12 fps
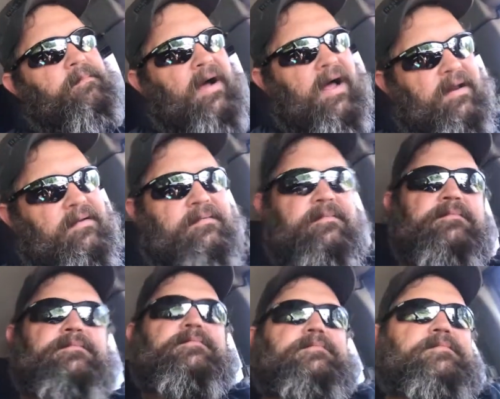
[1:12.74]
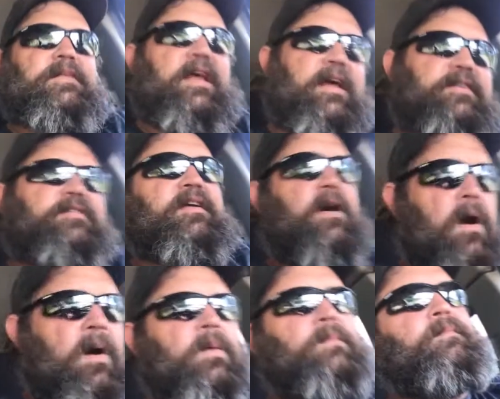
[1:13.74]
But each
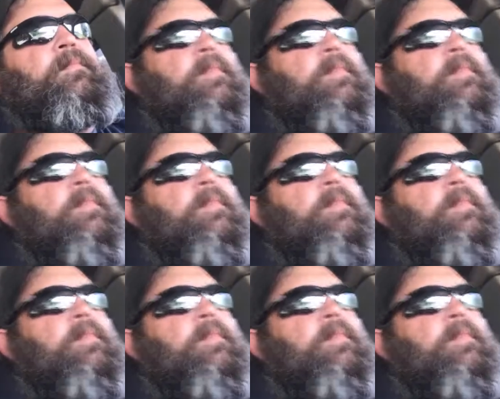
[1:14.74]
their own.